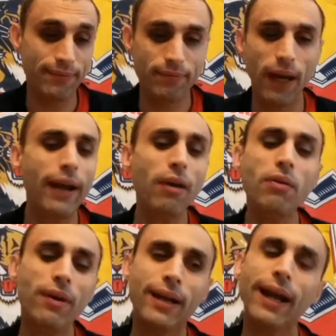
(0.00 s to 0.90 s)
I
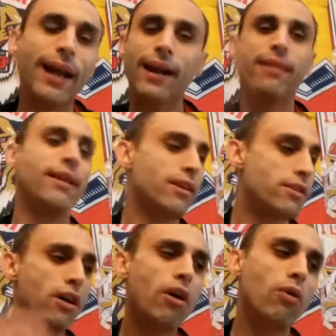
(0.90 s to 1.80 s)
don't get anything.
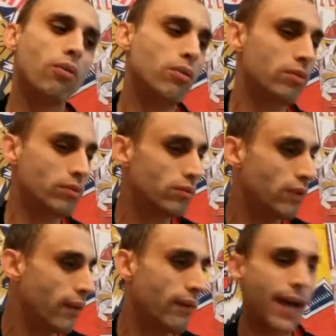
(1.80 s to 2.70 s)
So,
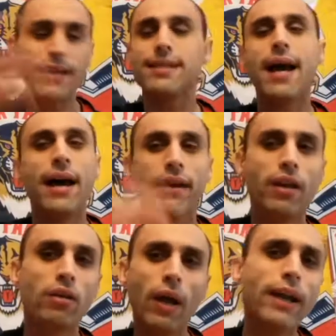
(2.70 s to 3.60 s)
that's that.
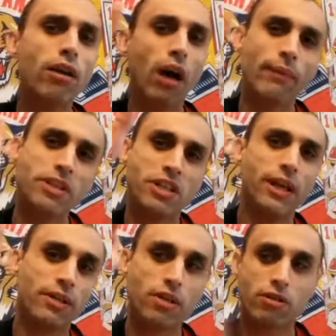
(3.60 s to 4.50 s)
Like, comment, share,
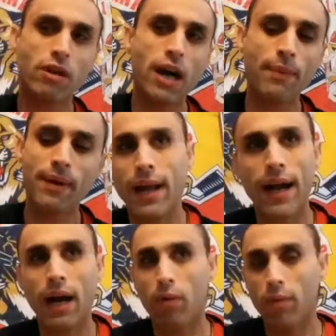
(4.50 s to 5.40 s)
subscribe.
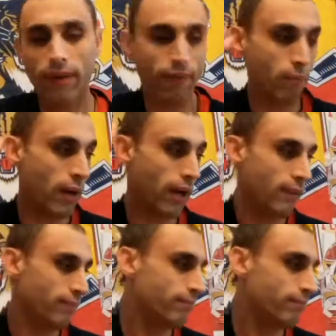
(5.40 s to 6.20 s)
Yeah, whatever. Bye.